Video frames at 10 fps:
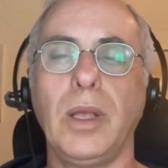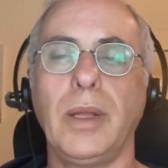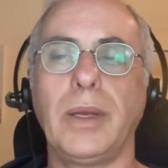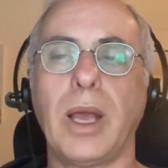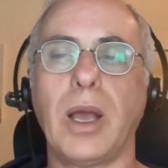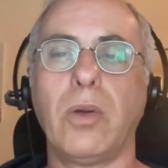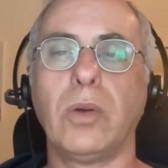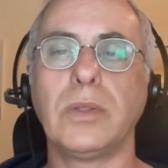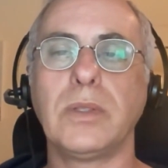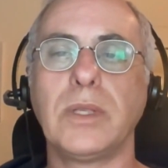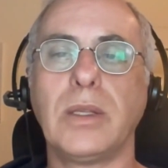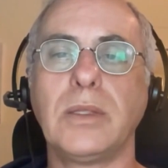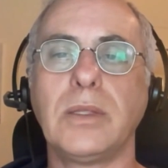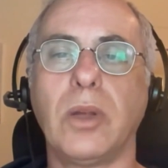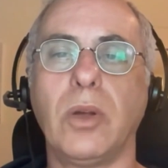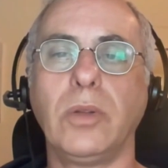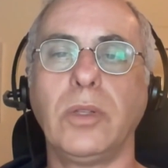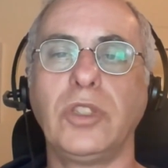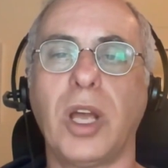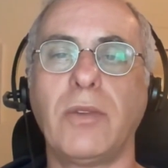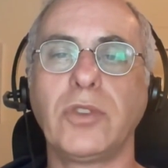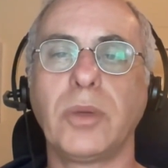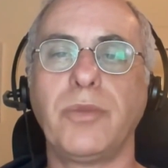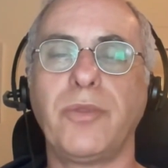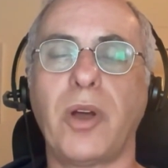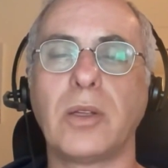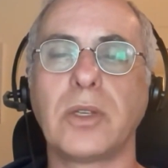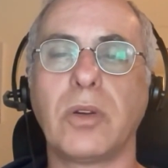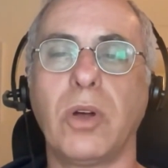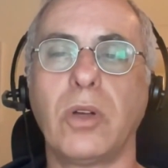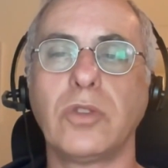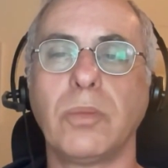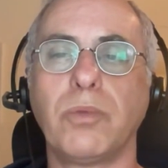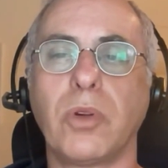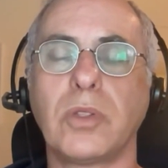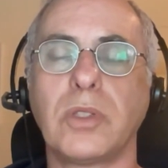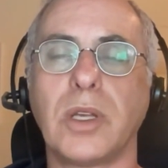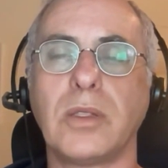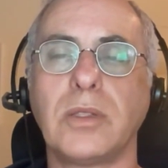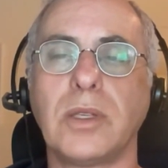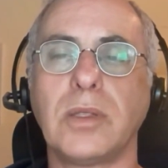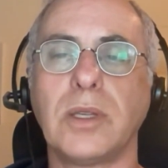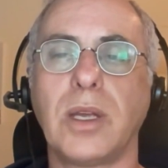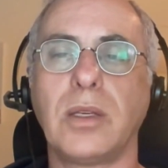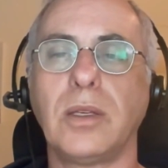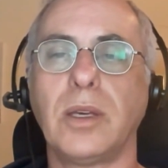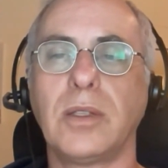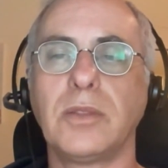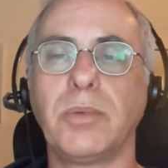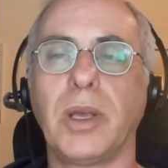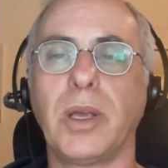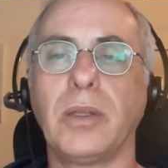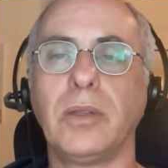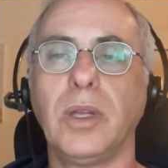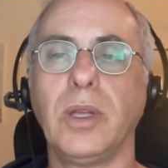Now, since all the JavaScript files are also processed, as I explained,